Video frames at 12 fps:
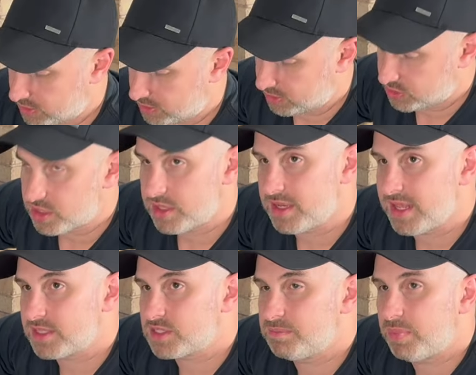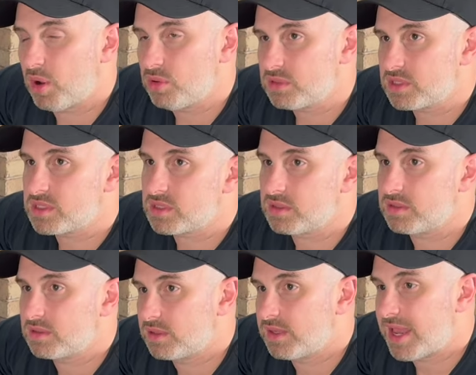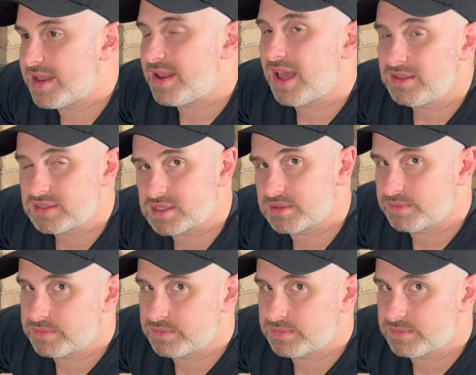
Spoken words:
So the next bolt and nut